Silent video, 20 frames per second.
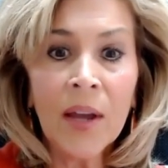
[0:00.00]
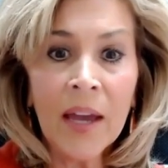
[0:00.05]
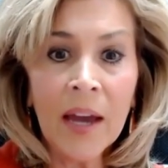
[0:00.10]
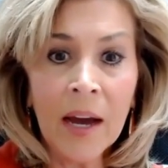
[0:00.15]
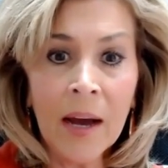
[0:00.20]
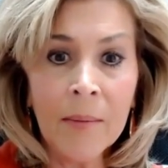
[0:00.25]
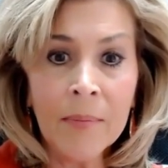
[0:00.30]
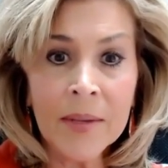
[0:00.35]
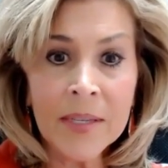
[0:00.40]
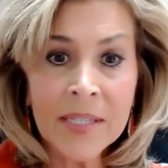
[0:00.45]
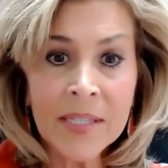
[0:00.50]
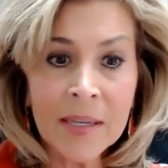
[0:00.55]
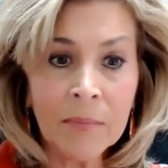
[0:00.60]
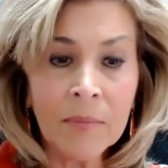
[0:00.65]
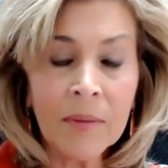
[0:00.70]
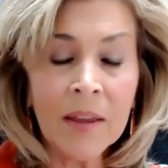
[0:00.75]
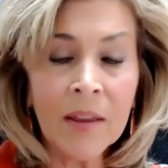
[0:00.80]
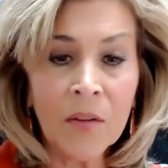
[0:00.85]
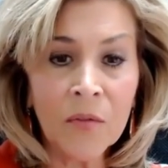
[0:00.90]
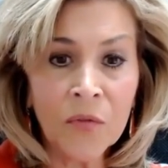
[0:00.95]
It's
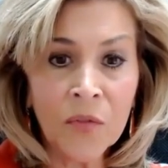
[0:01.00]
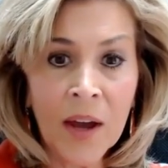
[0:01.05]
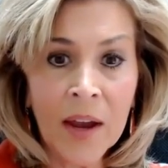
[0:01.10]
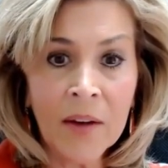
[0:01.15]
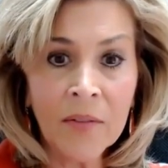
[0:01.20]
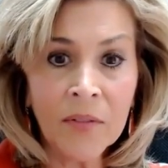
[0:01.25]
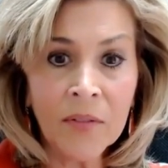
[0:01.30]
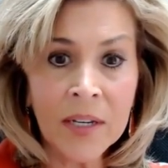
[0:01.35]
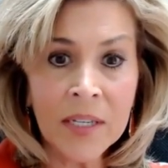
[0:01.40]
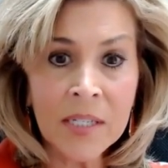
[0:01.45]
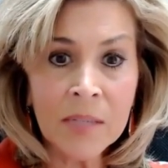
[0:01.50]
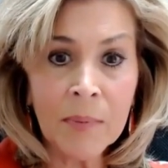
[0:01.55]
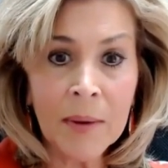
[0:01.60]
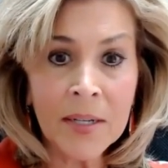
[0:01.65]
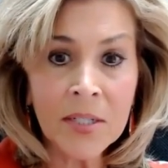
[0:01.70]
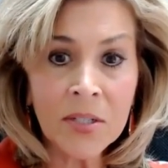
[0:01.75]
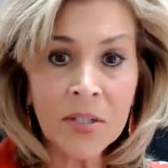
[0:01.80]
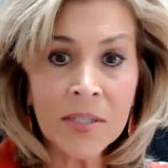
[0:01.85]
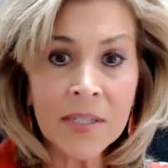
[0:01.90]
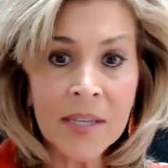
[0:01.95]
something that Five Rings
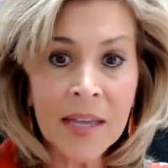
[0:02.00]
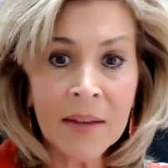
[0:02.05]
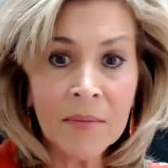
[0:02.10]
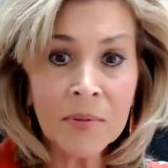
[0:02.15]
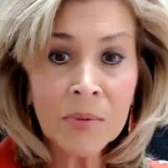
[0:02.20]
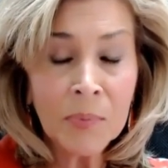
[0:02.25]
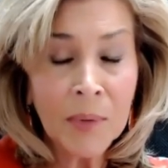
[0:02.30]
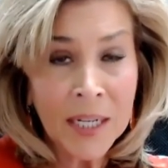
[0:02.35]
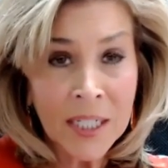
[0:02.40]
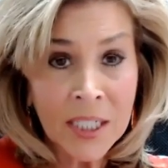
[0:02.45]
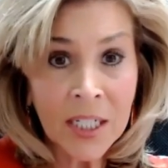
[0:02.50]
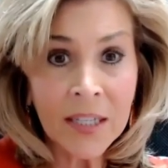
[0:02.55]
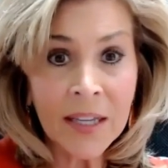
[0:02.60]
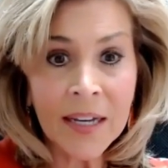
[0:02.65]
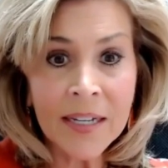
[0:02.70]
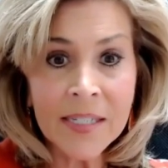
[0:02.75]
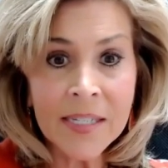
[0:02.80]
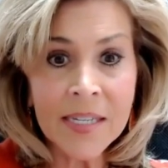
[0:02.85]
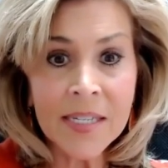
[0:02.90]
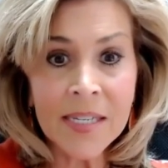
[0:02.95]

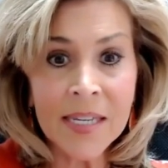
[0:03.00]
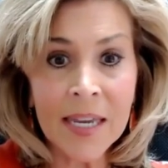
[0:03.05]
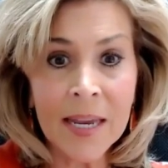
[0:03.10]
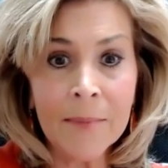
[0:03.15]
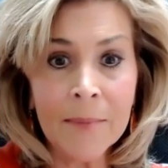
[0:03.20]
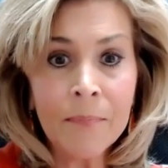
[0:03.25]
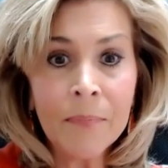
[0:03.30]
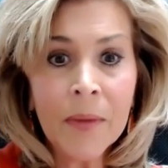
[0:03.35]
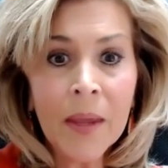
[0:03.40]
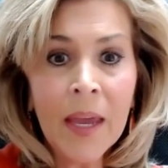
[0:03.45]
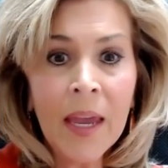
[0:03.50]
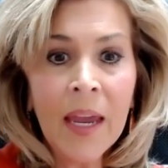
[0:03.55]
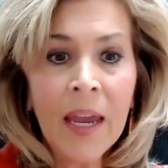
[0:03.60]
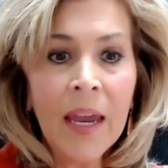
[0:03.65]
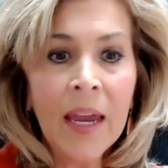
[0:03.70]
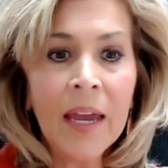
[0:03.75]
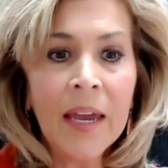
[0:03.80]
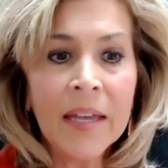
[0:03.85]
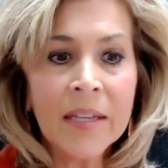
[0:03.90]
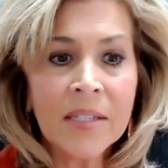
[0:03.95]
specializes in.
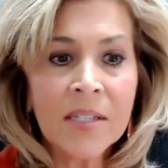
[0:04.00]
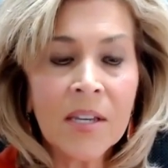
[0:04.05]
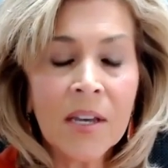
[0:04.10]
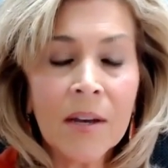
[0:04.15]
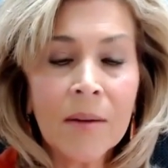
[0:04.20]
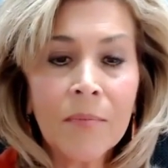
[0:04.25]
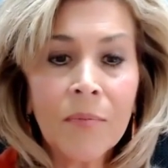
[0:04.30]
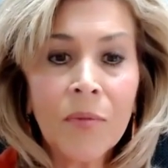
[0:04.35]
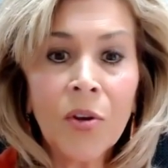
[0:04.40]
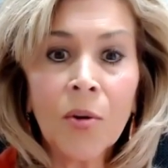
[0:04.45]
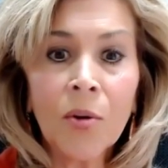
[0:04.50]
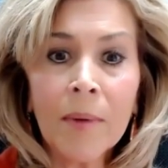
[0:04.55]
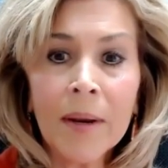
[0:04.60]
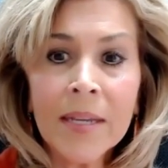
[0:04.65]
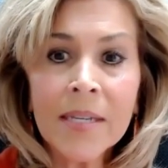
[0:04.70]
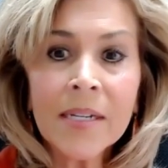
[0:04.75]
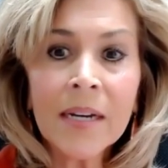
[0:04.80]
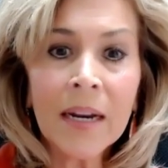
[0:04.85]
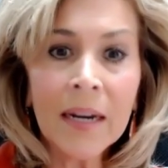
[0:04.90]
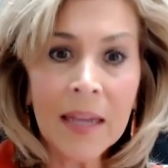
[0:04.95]
It's your
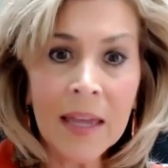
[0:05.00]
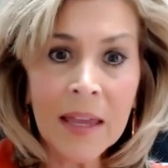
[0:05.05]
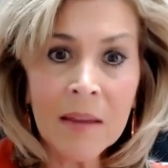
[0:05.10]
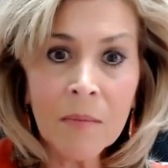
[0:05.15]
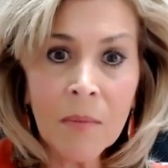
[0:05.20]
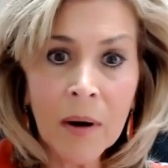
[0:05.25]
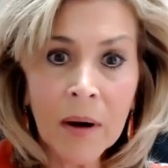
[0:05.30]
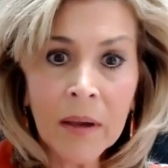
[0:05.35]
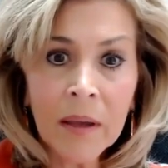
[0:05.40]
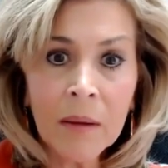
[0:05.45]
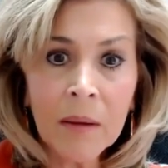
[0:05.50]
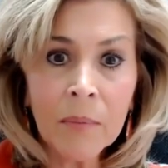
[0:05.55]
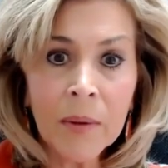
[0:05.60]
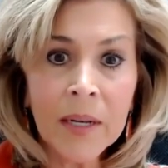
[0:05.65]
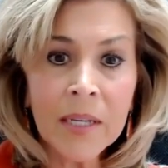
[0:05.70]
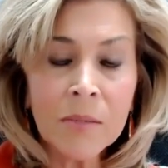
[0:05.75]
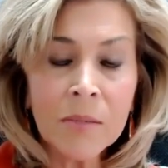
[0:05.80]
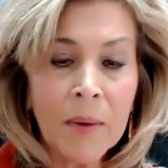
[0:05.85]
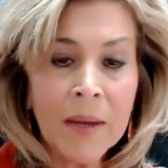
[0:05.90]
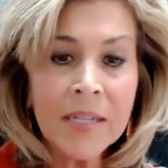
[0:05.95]
money's not in the market, but
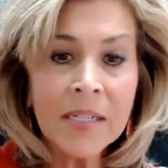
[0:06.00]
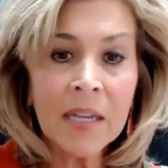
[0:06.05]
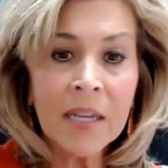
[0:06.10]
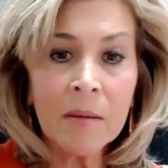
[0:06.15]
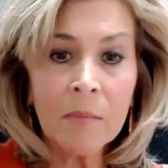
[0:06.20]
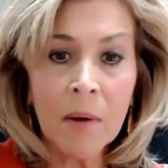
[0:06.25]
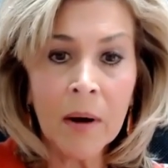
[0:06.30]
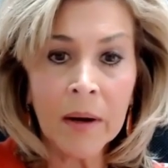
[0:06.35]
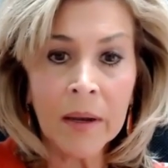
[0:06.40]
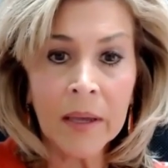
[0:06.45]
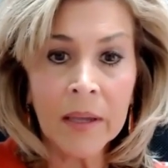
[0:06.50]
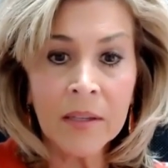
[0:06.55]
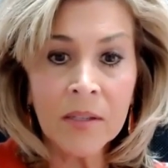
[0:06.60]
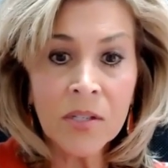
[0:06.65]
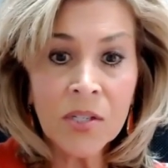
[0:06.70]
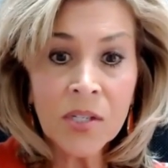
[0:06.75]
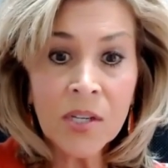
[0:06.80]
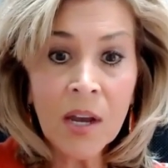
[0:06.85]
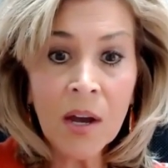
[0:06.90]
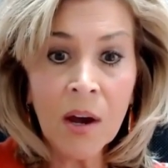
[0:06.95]
it's based on the market.
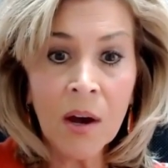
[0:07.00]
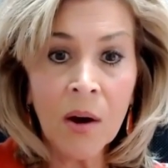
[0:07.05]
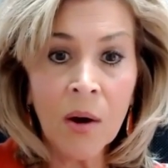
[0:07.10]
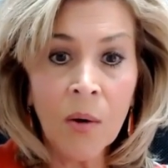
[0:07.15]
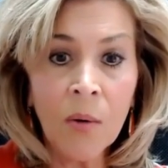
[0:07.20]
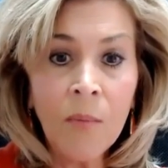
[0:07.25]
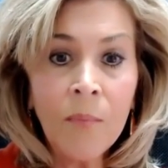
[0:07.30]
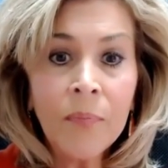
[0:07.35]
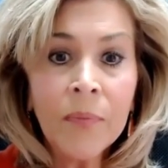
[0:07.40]
So